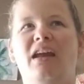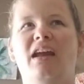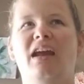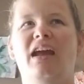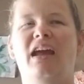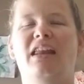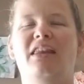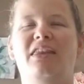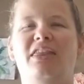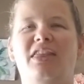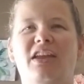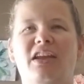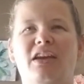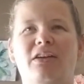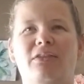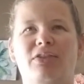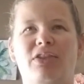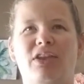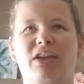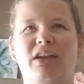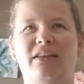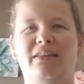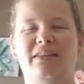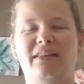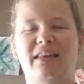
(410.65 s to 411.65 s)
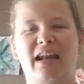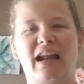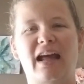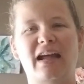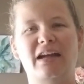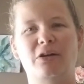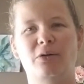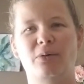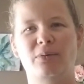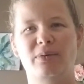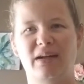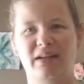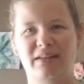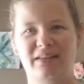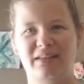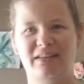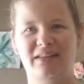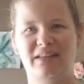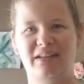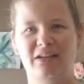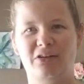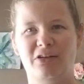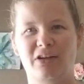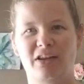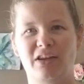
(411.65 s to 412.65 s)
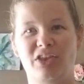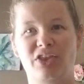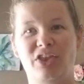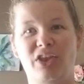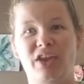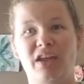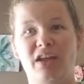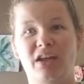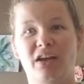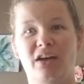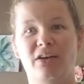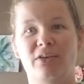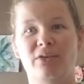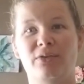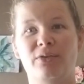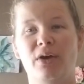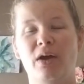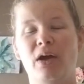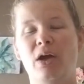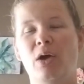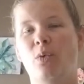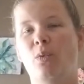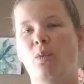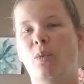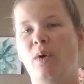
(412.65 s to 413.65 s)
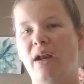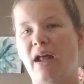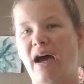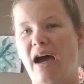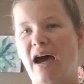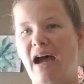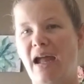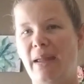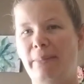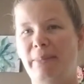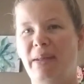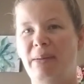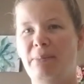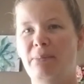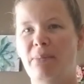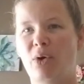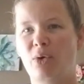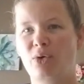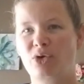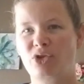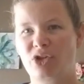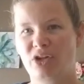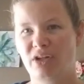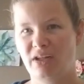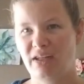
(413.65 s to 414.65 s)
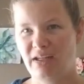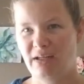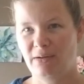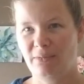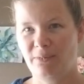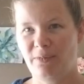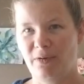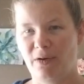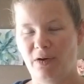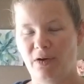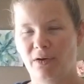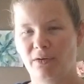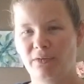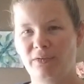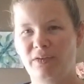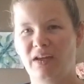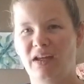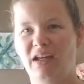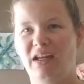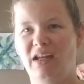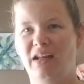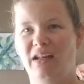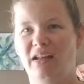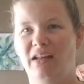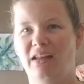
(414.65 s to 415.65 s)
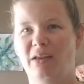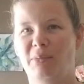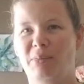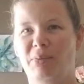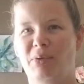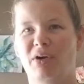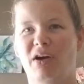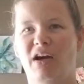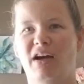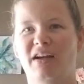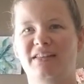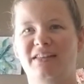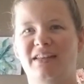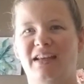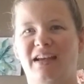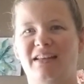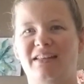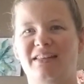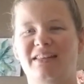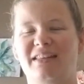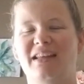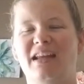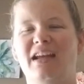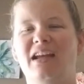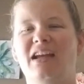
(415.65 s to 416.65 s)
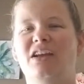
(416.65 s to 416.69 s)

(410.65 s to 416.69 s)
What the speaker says: and think of things that I don't necessarily think of when I'm emotionally involved in the process.